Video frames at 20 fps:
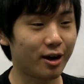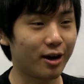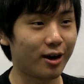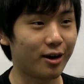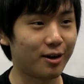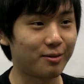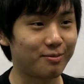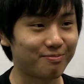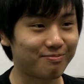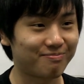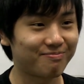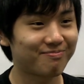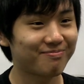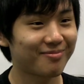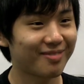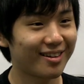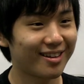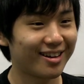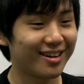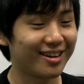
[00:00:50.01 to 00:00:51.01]

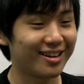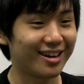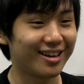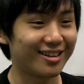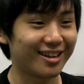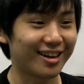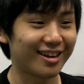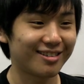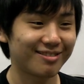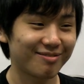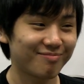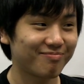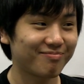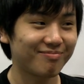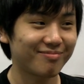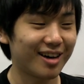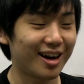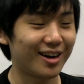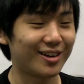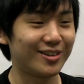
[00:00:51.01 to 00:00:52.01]
Yeah, like
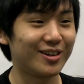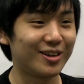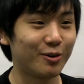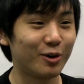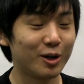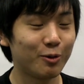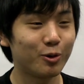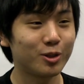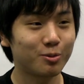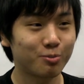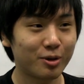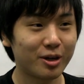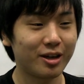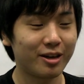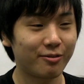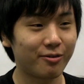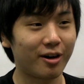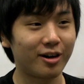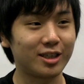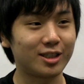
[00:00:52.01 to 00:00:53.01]
I don't know. It was
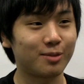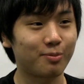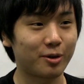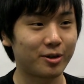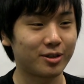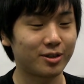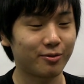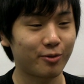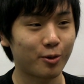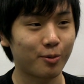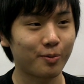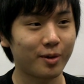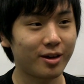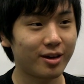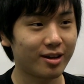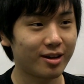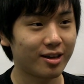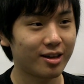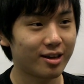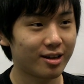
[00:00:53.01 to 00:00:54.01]
pretty fun experience for
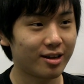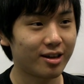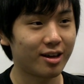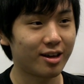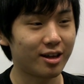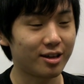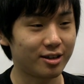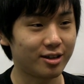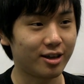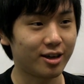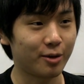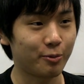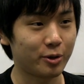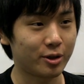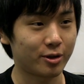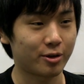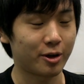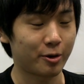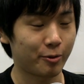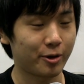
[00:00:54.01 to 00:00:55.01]
me at the
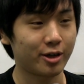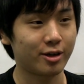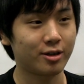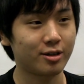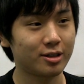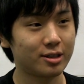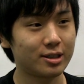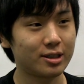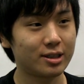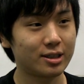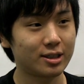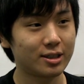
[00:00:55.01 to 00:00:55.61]
Winter Arena.